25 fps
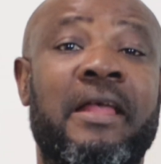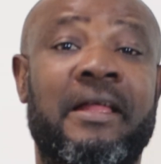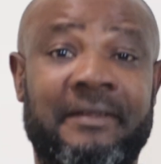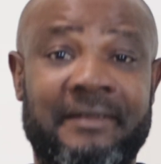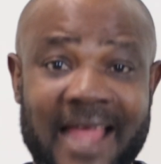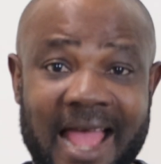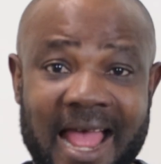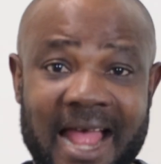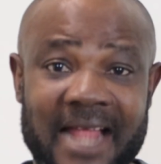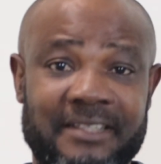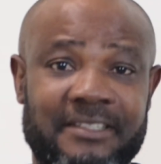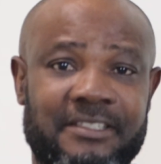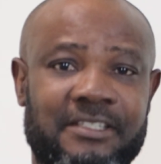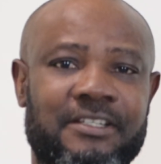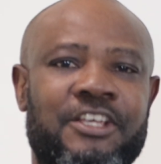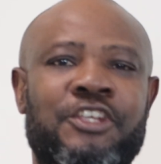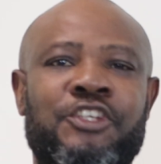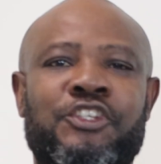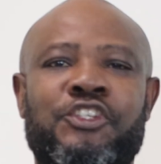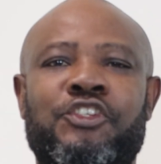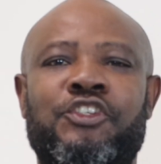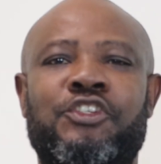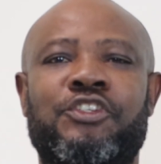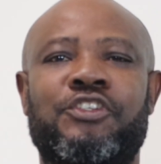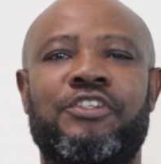That
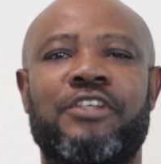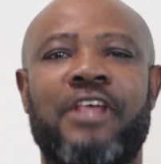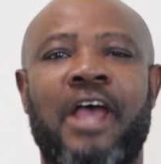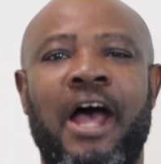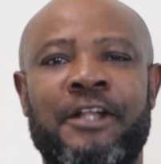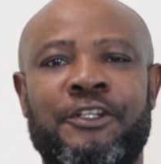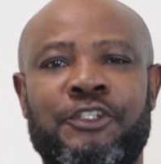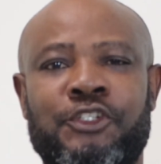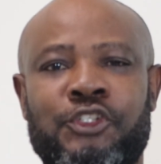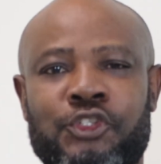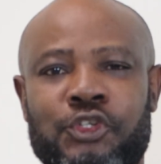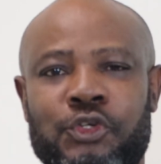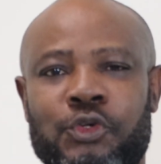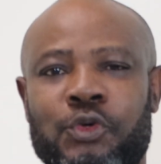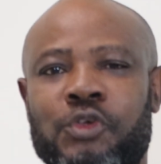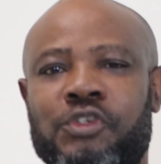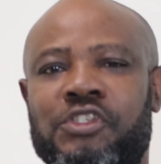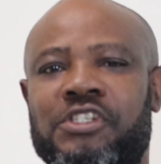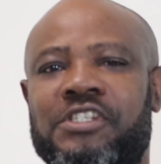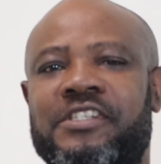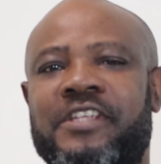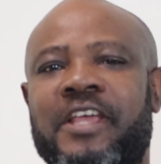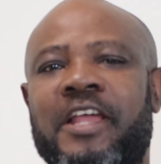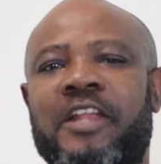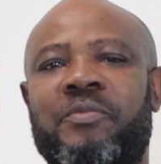is a true
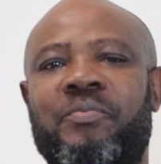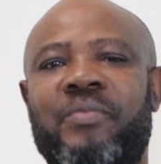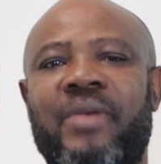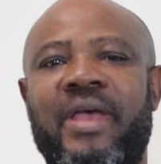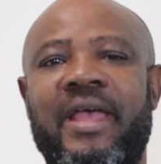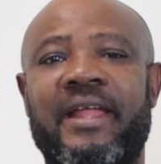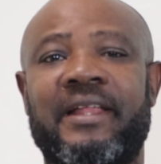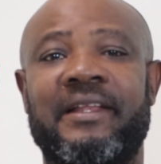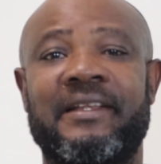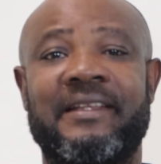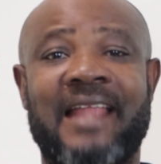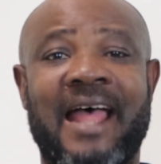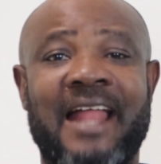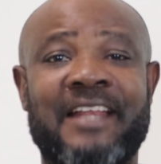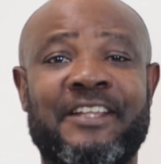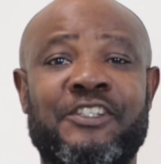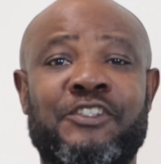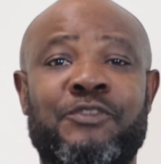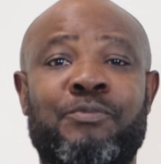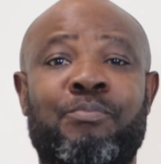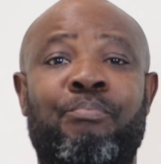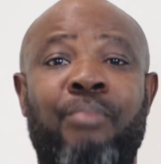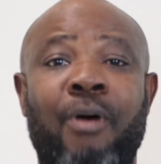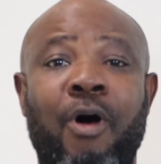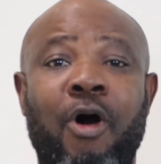statement that
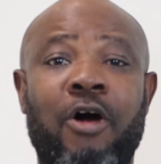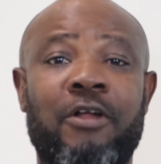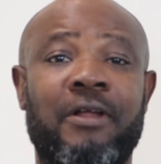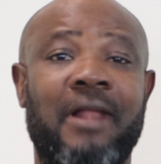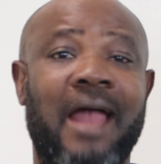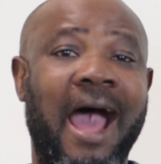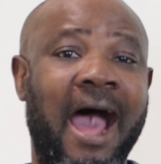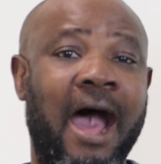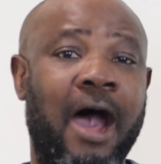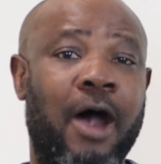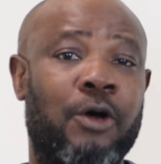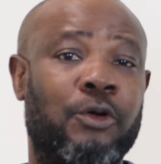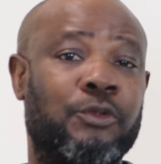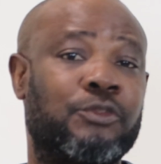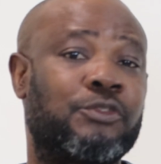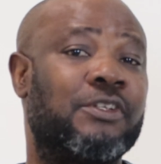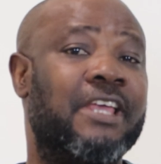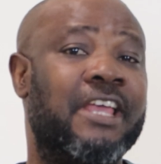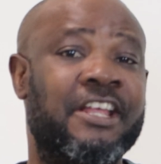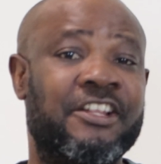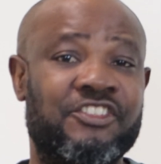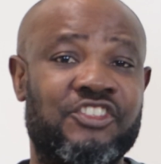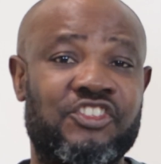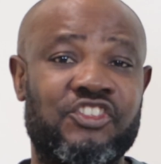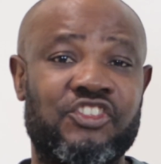is borne out
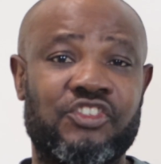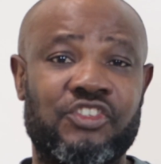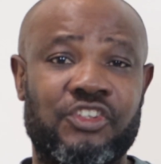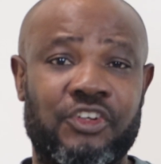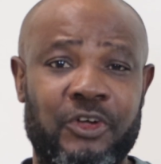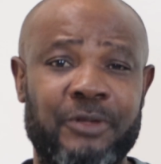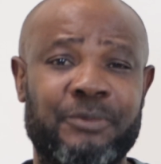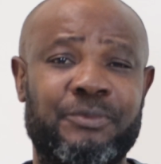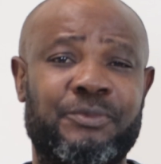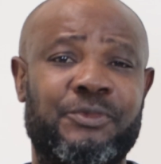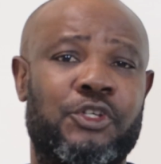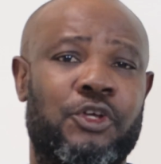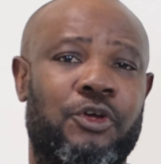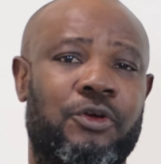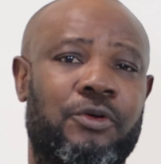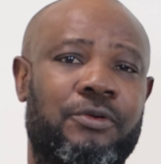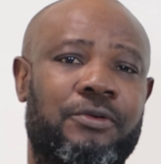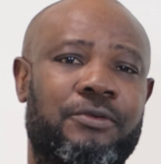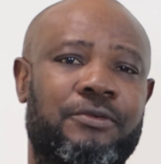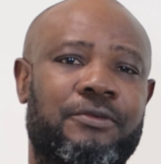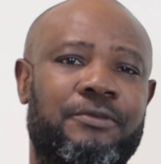in Scripture.